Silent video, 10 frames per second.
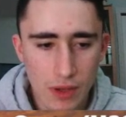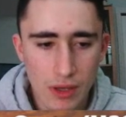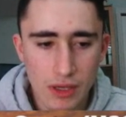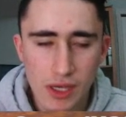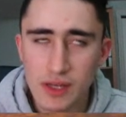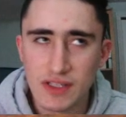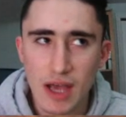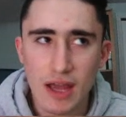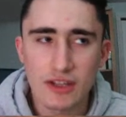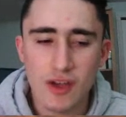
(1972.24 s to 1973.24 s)
He
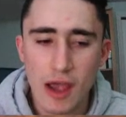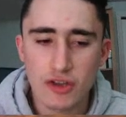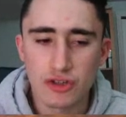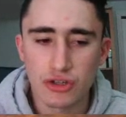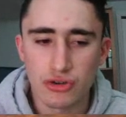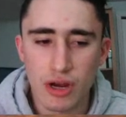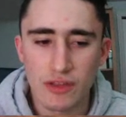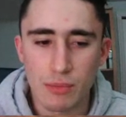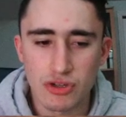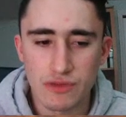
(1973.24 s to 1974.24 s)
decided to actually trade the
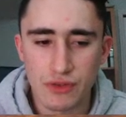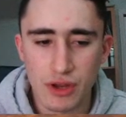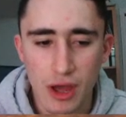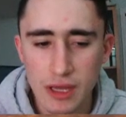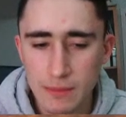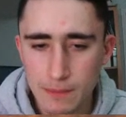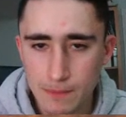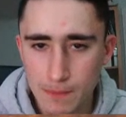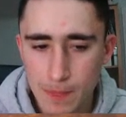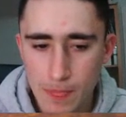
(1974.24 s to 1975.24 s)
bishop for the knight.
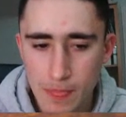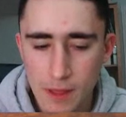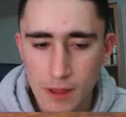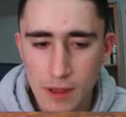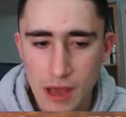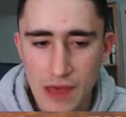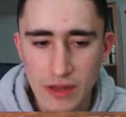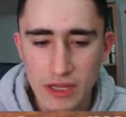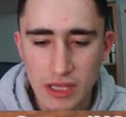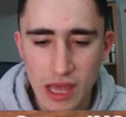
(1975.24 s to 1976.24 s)
And then
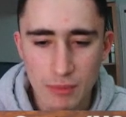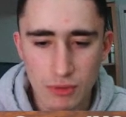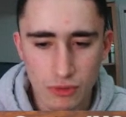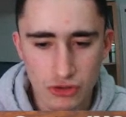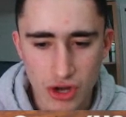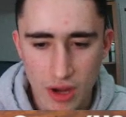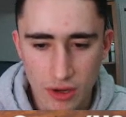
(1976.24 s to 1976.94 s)
he came into the check.